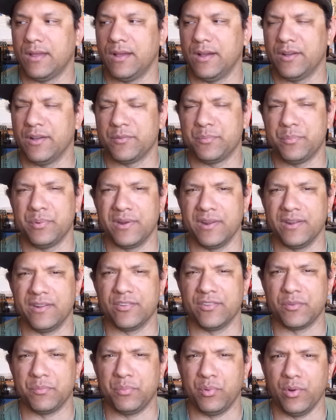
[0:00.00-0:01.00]
was pretty
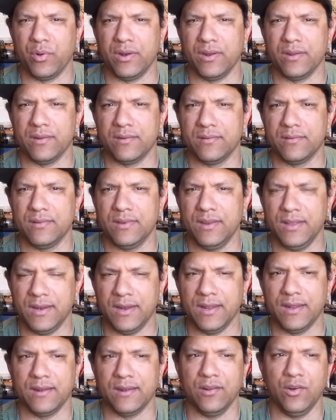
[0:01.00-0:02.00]
disappointed in
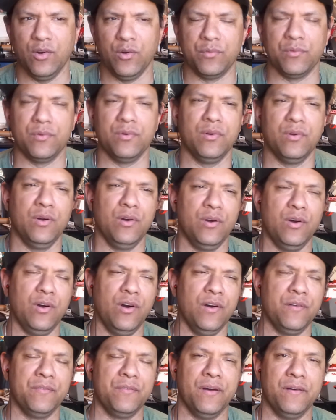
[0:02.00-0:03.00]
it of
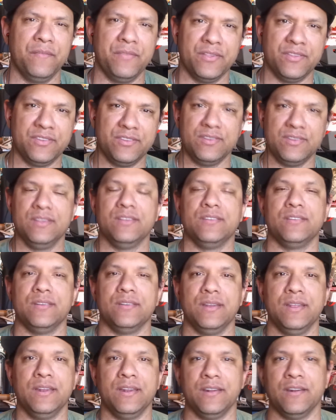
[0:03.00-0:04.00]
the
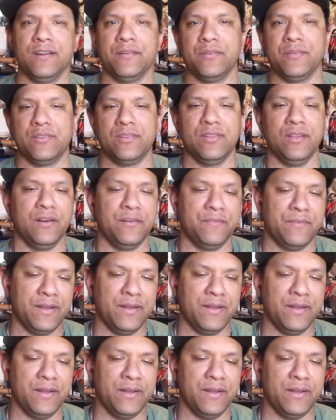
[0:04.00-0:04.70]
season in and of itself.